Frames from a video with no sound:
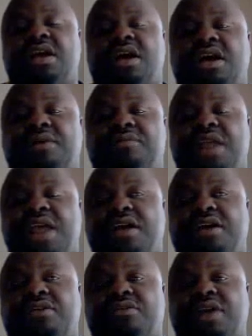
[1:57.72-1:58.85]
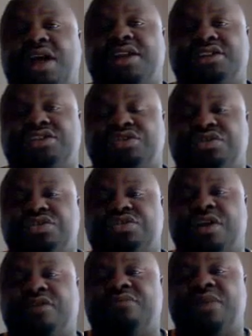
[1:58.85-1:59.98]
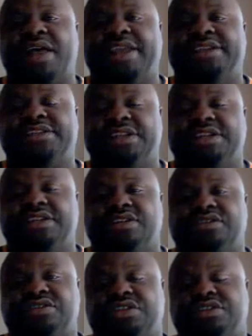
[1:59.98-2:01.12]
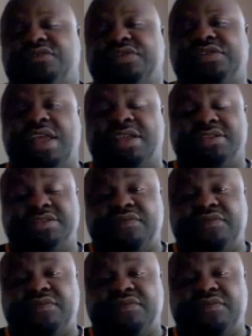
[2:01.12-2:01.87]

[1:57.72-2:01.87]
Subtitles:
Now I just use a 12 by 18. They're just as